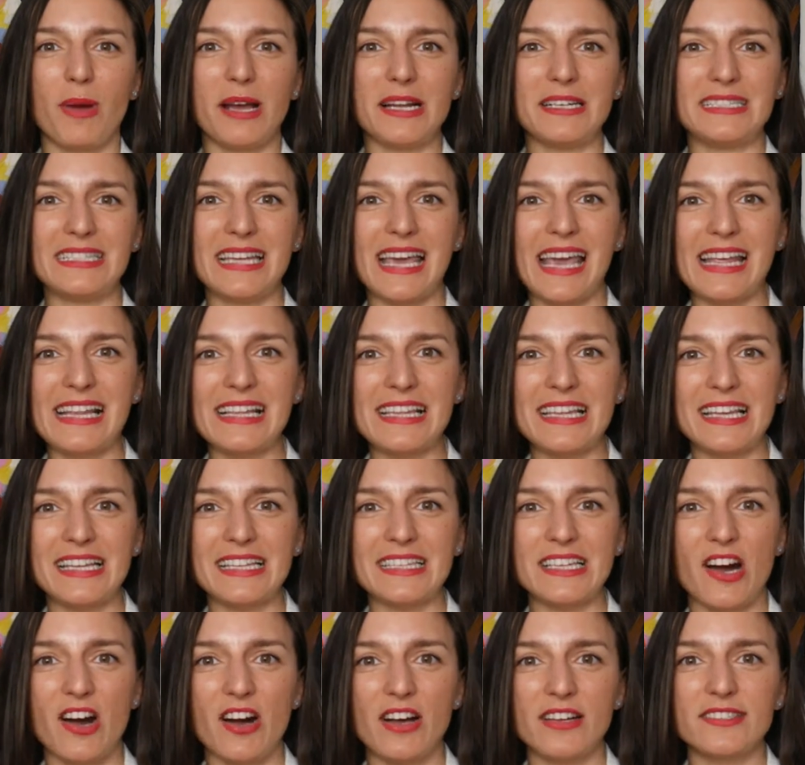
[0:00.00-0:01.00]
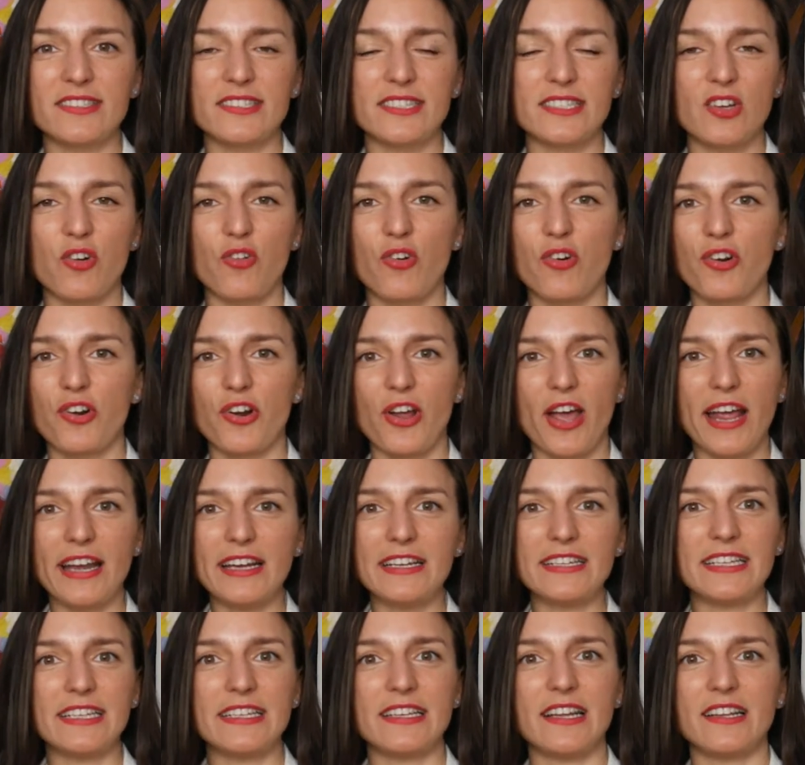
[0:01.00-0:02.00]
my daily tasks or
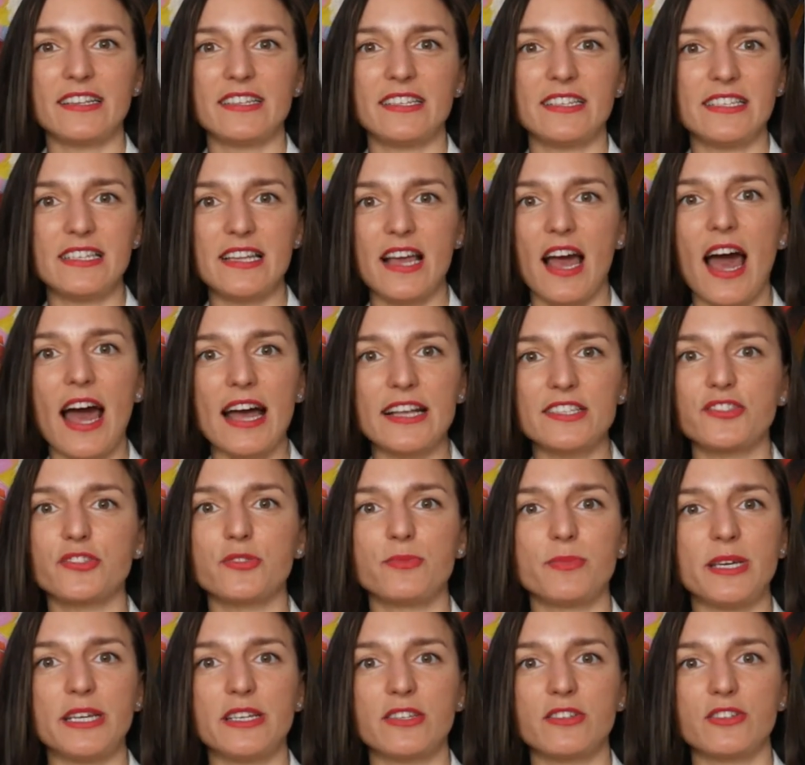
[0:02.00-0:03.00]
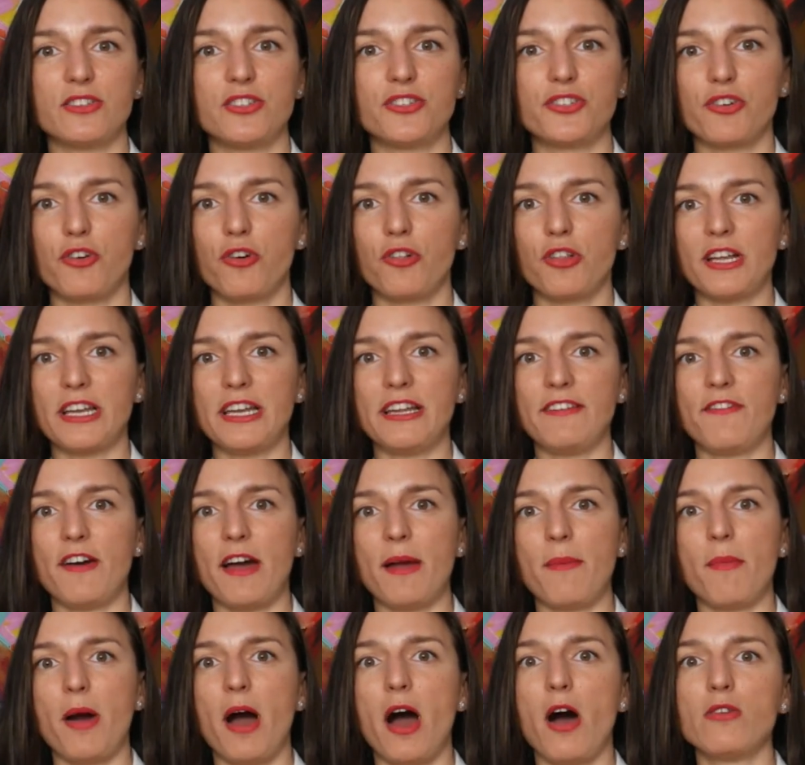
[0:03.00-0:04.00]
anything that has to be in control. And if
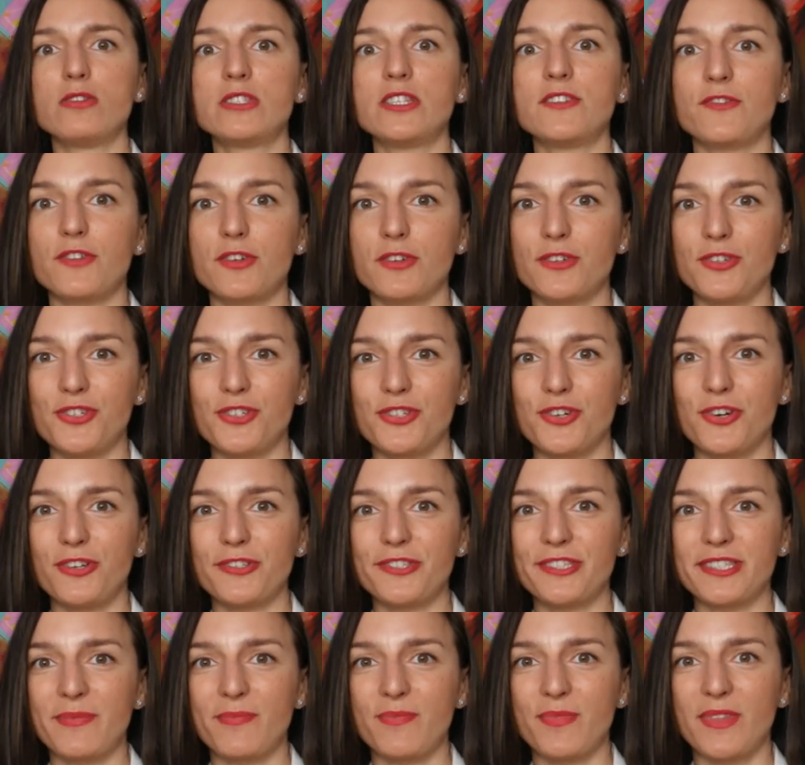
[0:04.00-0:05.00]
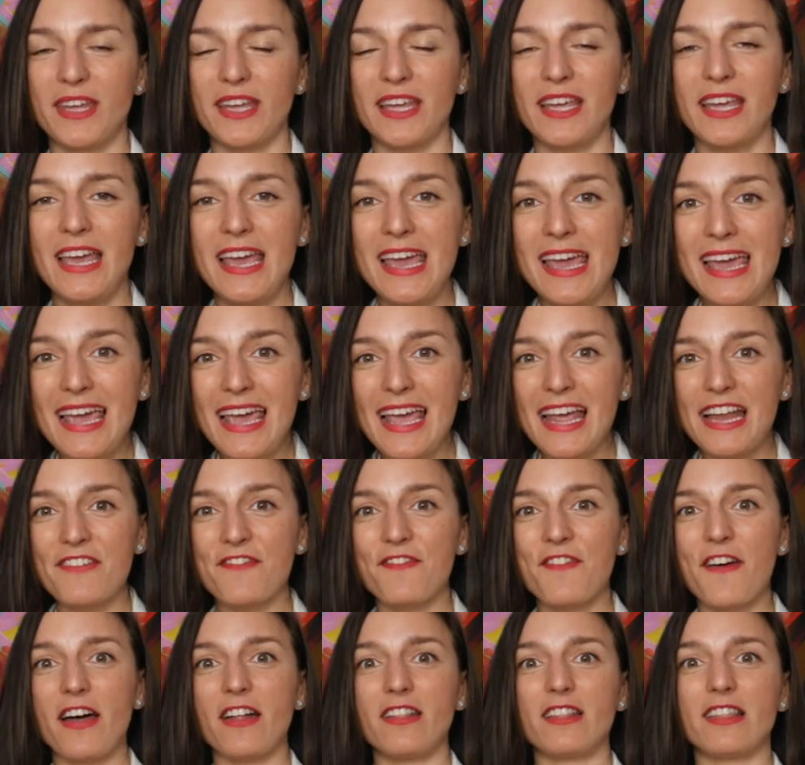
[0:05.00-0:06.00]
I'm out of control something, it
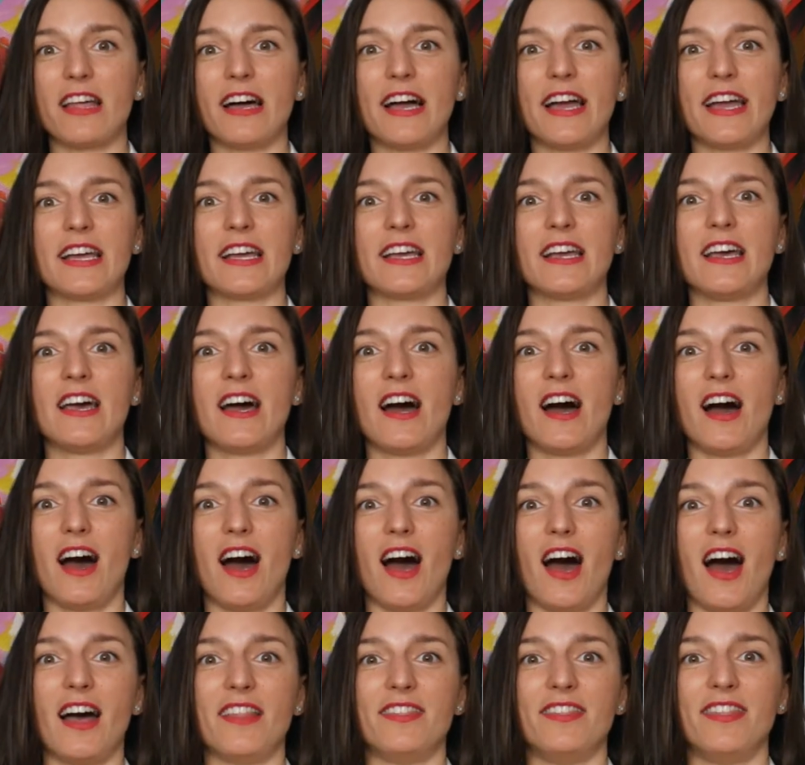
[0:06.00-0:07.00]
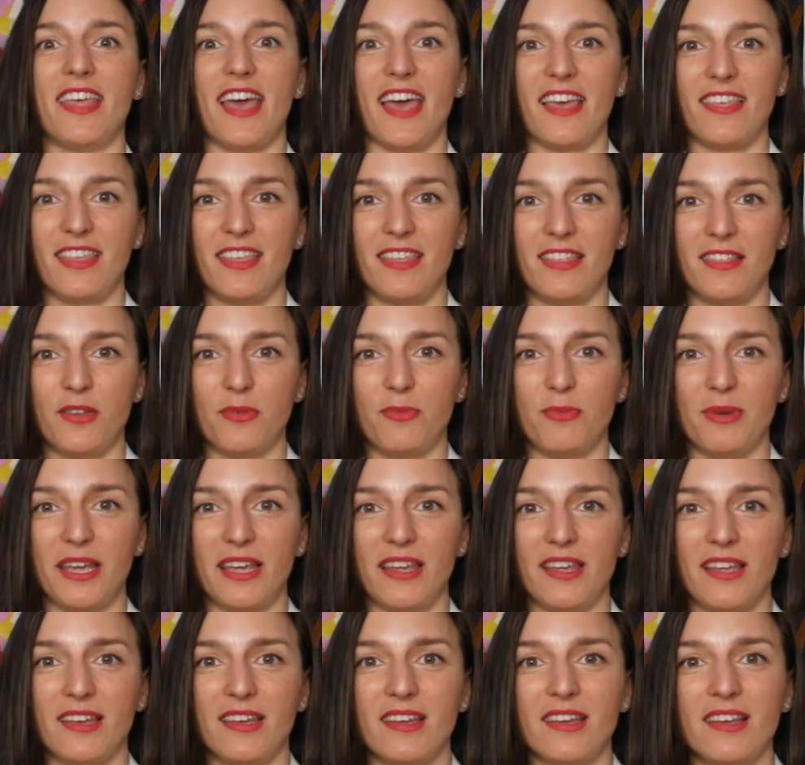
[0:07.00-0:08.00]
felt like a death to
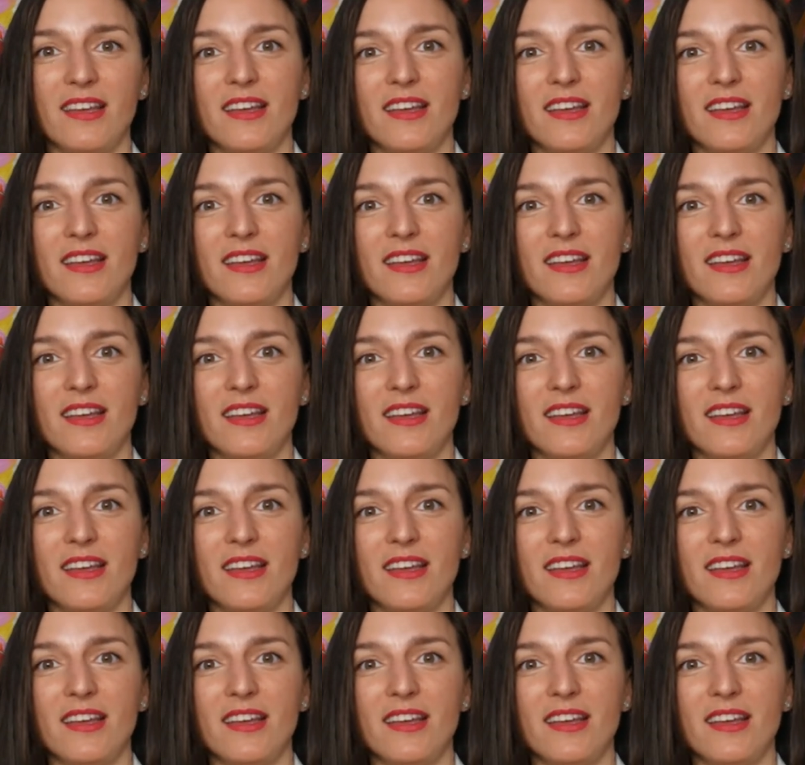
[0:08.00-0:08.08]
me.